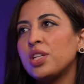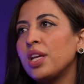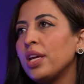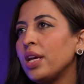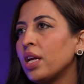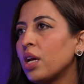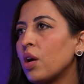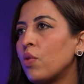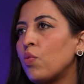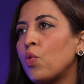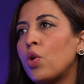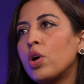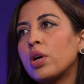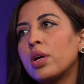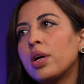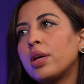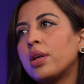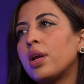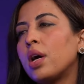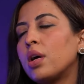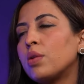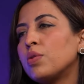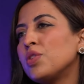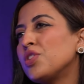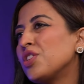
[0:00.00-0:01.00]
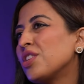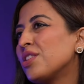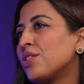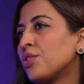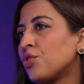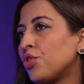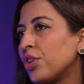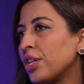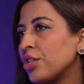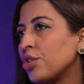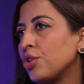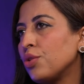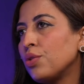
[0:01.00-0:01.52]
take a walk around, just
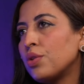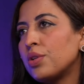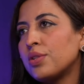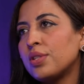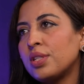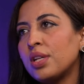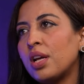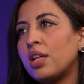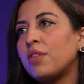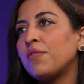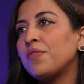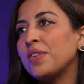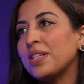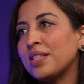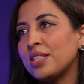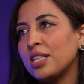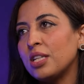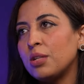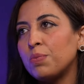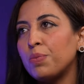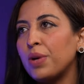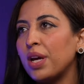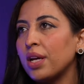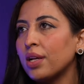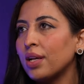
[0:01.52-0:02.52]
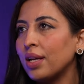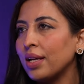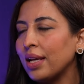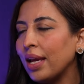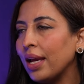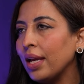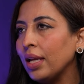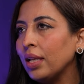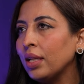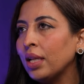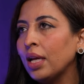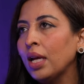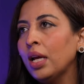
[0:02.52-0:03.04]
stretch yourself and sit back
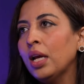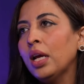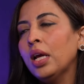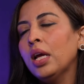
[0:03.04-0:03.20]
again.